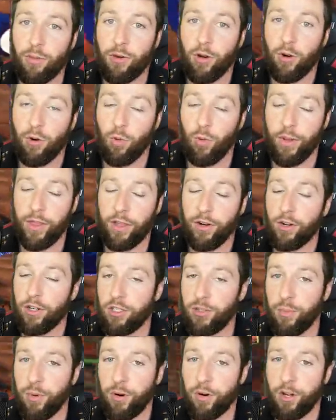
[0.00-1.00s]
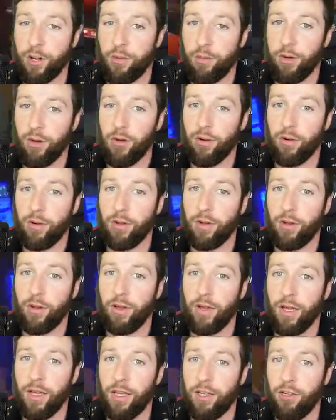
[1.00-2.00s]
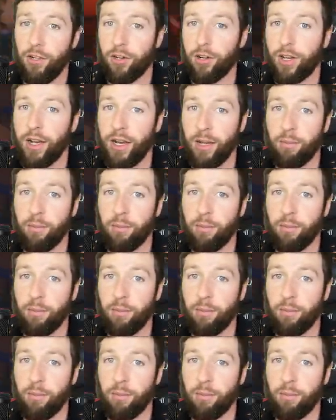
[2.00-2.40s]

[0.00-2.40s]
or when they're in sparking mode and you're getting